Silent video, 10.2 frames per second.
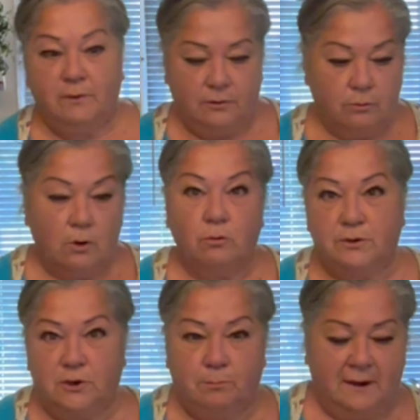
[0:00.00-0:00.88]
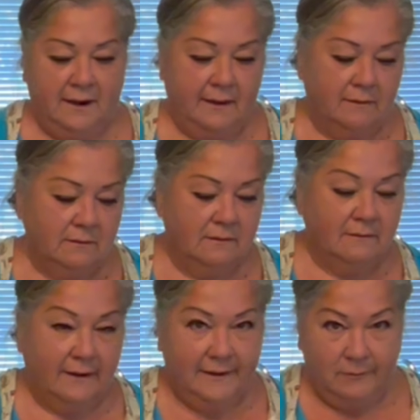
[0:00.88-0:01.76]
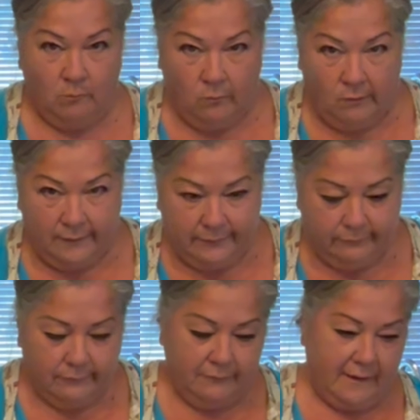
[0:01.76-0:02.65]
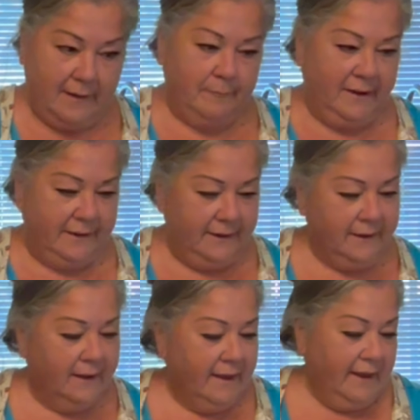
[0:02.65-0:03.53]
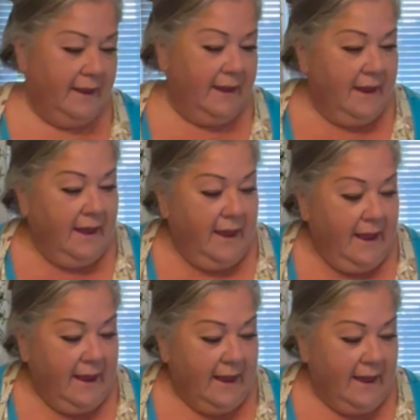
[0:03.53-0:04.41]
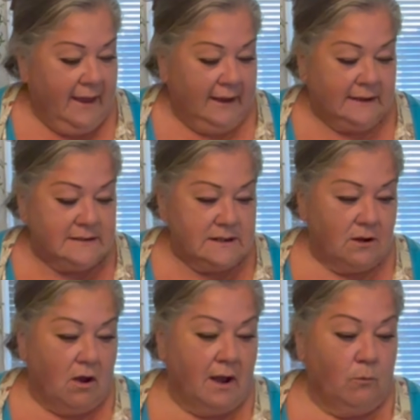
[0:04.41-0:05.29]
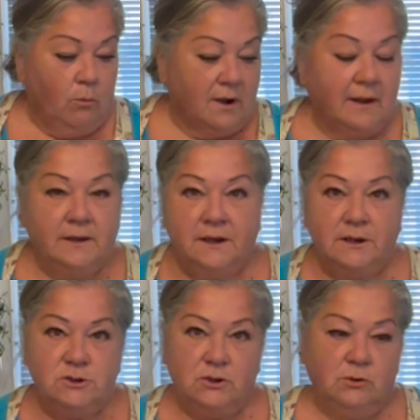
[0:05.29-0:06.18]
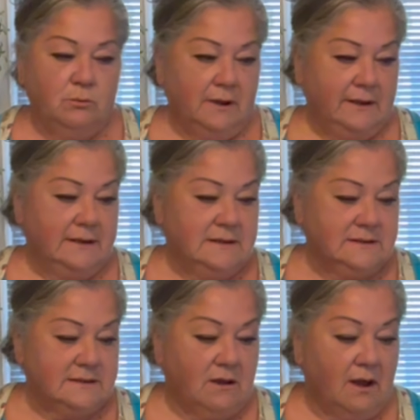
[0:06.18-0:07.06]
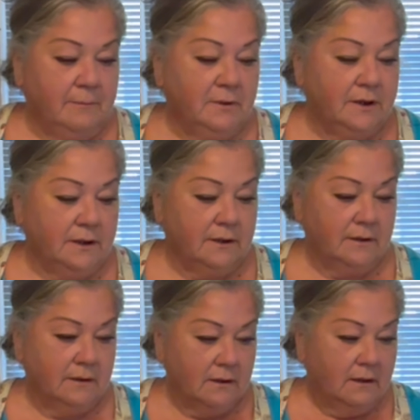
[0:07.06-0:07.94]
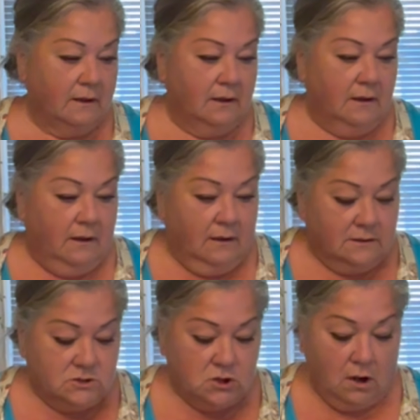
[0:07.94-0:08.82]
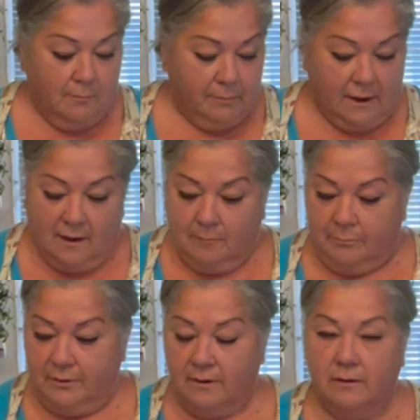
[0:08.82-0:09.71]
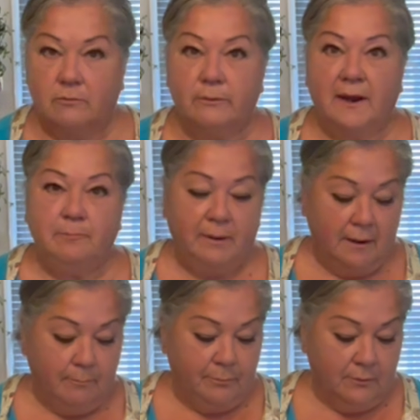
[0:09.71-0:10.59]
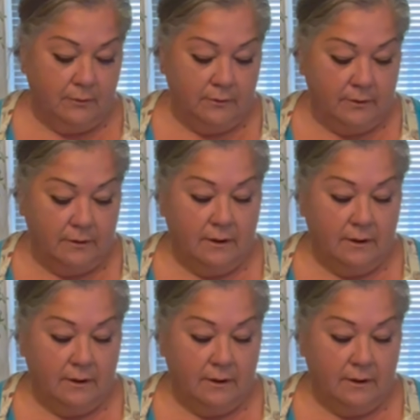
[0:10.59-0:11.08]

we grow Cubanelle. I didn't want to grow that many. And what I'm going to do is I'm going to chop up red pepper,